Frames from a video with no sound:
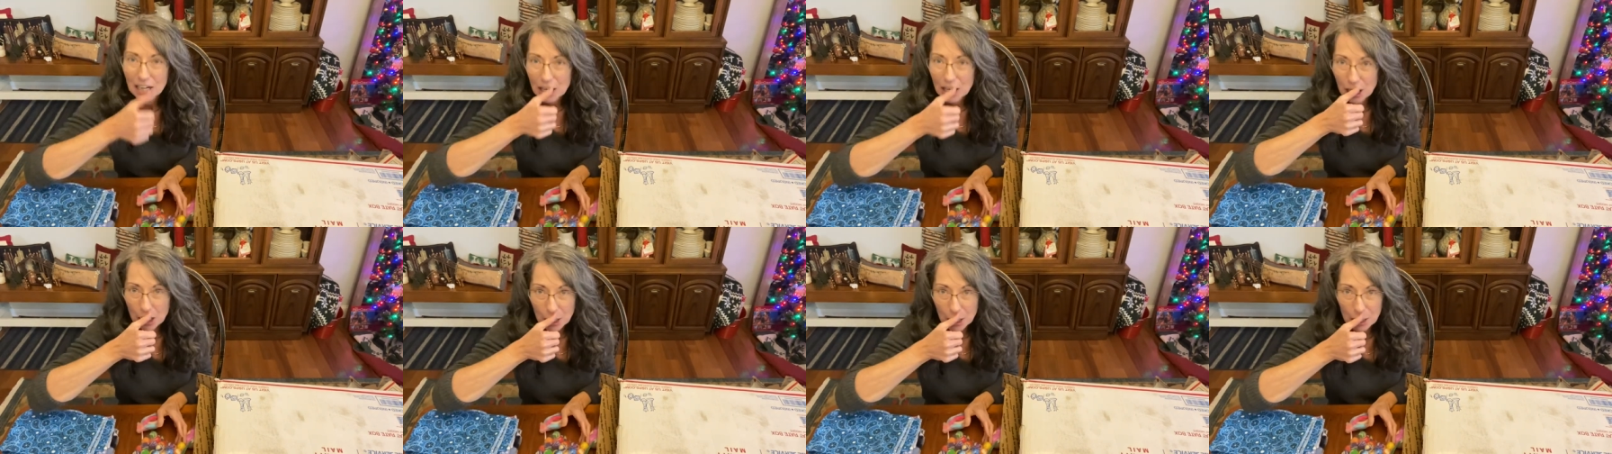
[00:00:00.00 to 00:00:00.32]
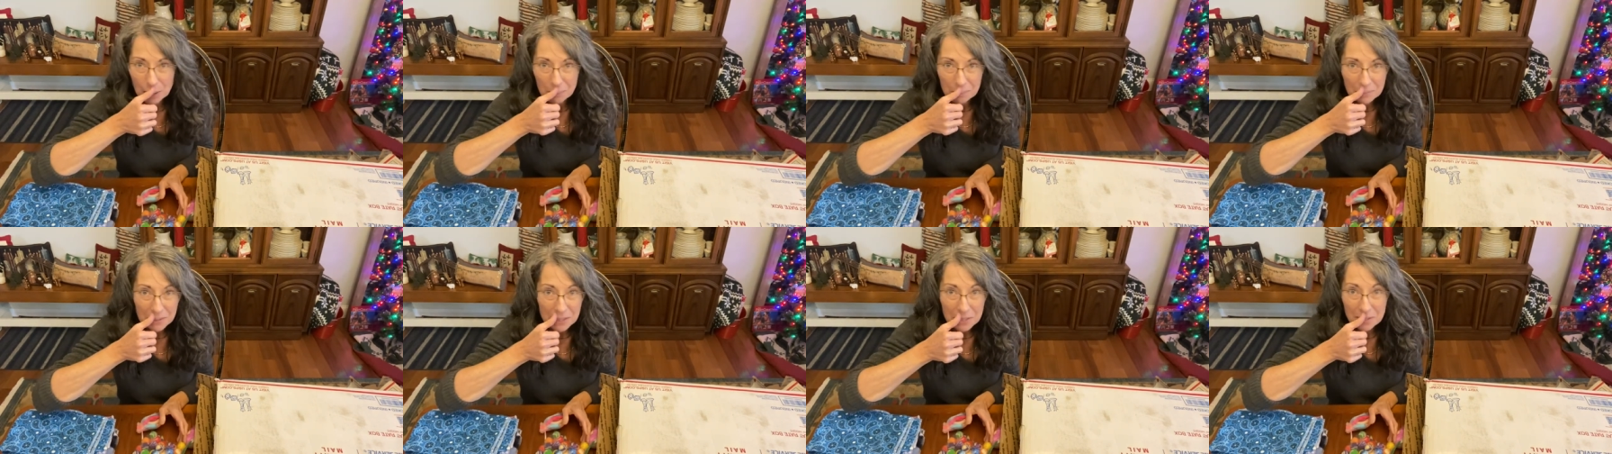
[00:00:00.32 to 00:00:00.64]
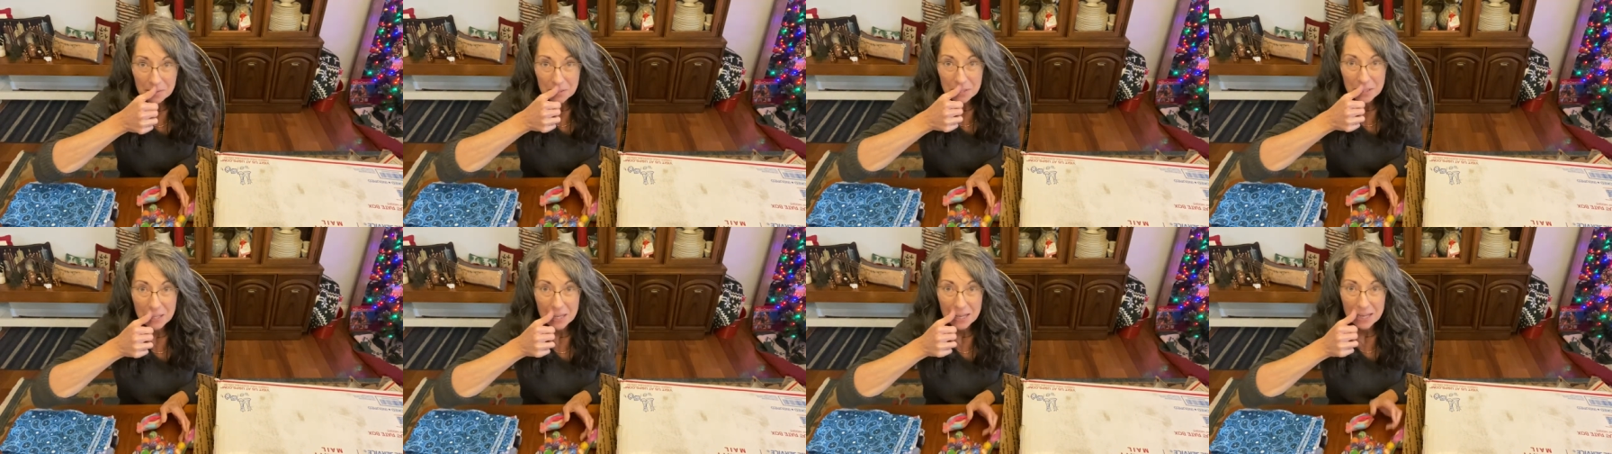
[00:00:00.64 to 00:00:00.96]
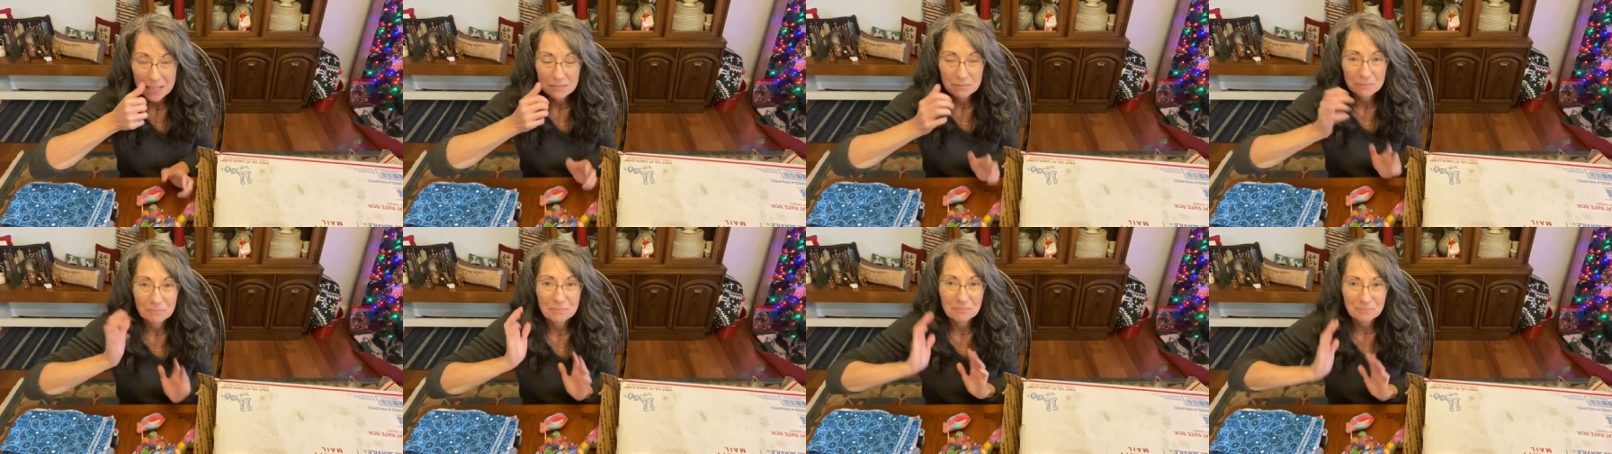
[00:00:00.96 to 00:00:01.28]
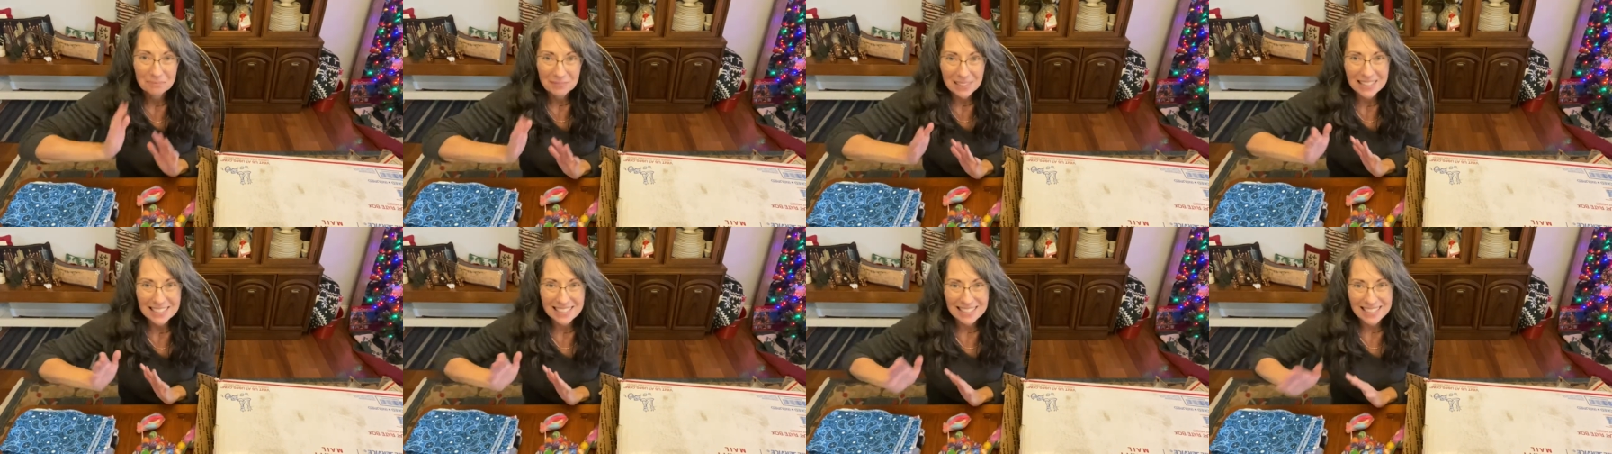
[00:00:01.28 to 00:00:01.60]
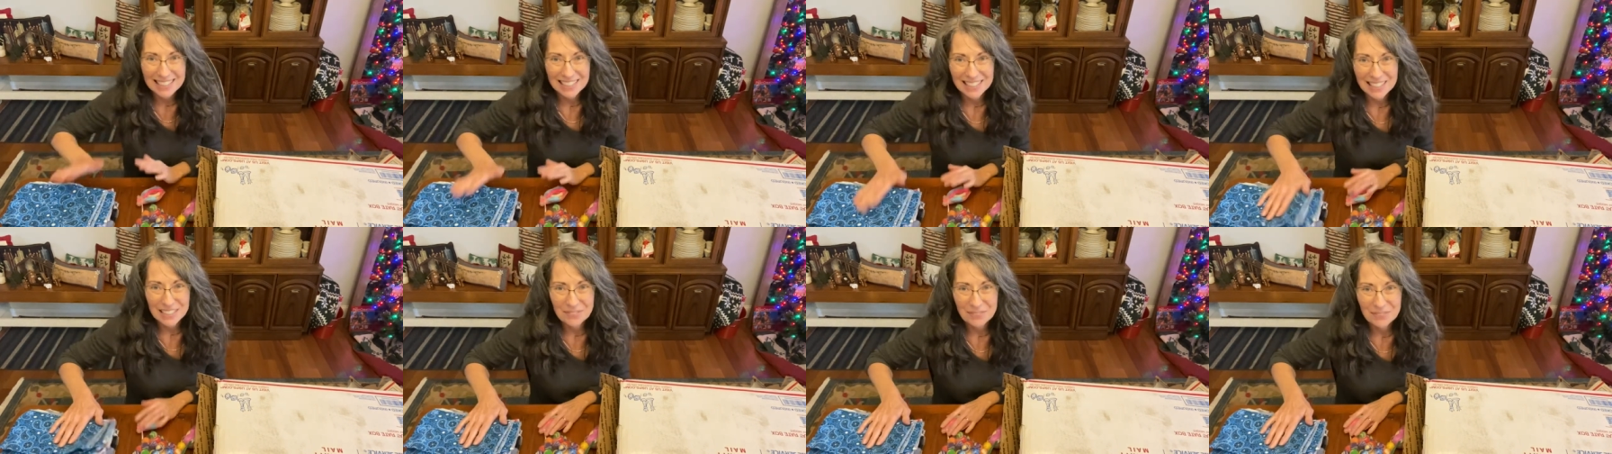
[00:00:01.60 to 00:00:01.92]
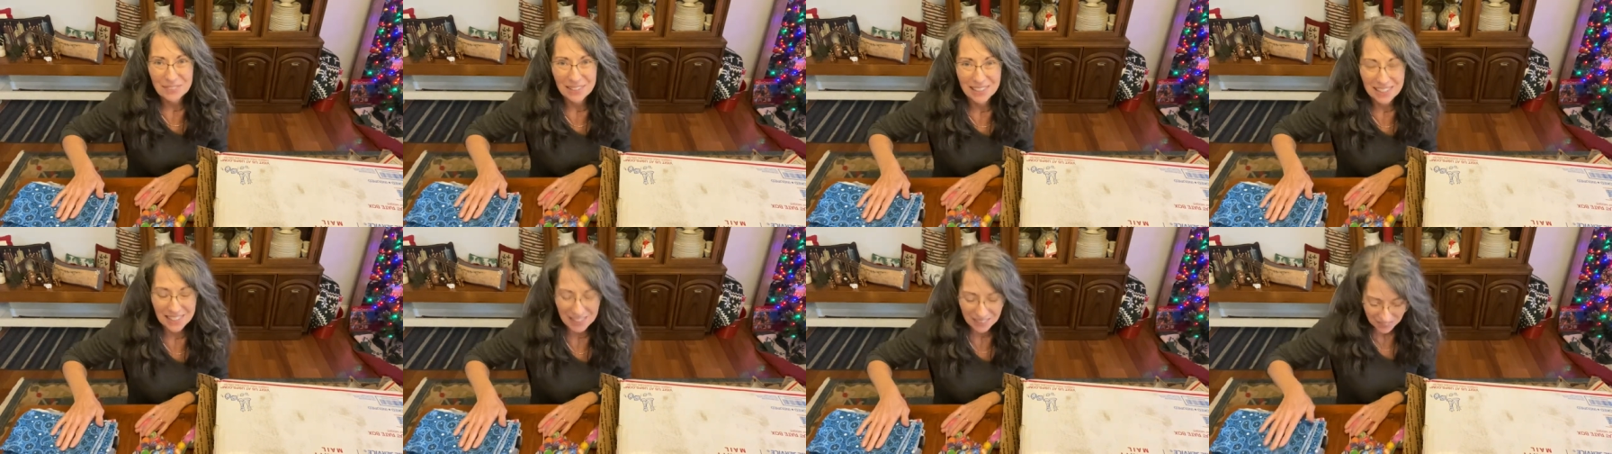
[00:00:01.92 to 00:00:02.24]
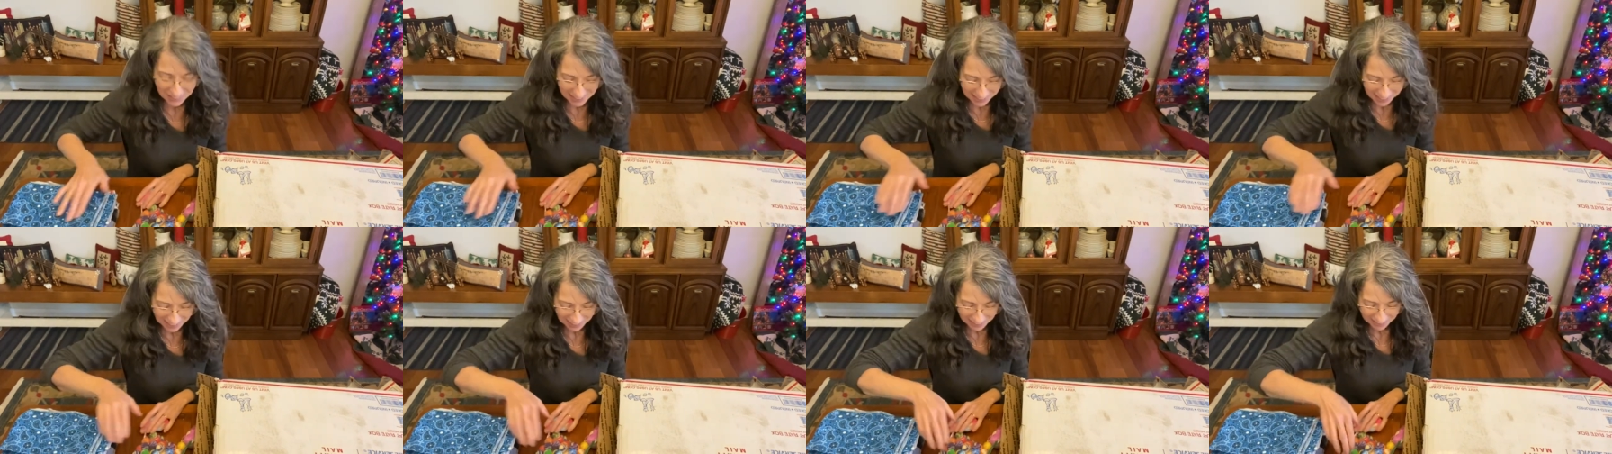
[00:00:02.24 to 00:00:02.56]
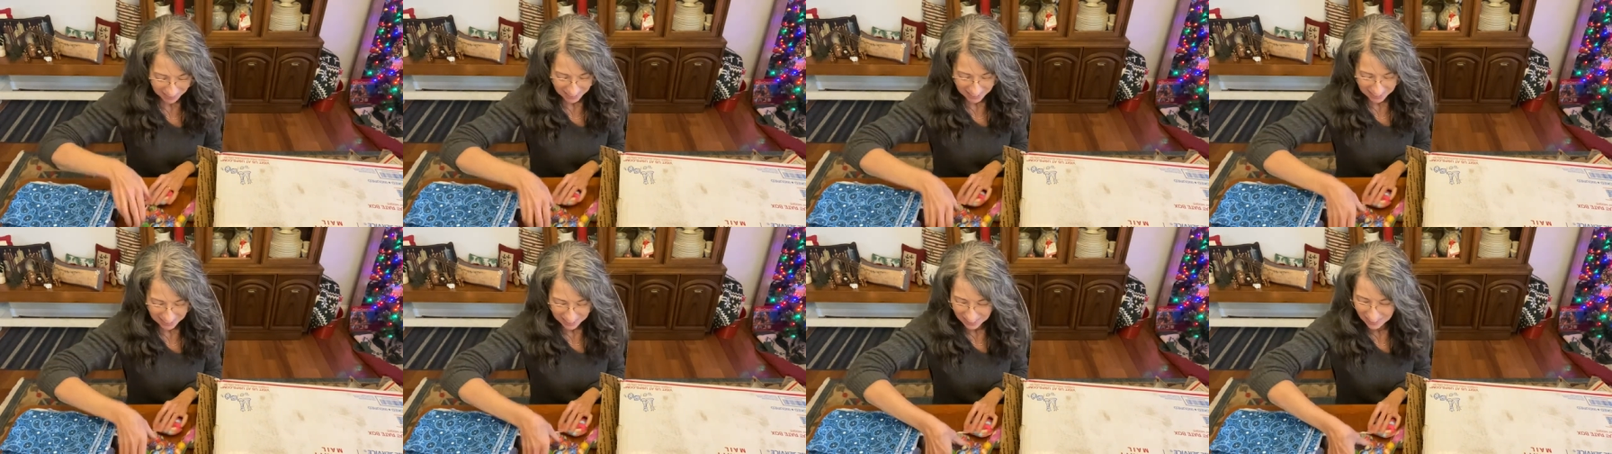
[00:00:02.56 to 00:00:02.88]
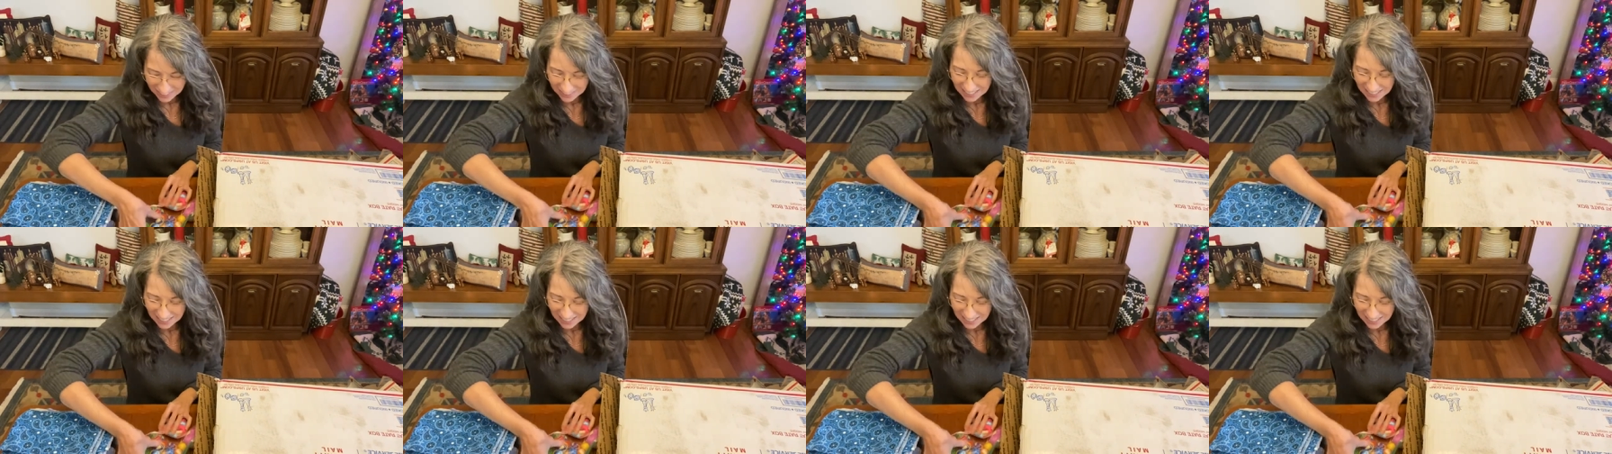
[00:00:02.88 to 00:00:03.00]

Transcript: um, use them to sleep with themselves too,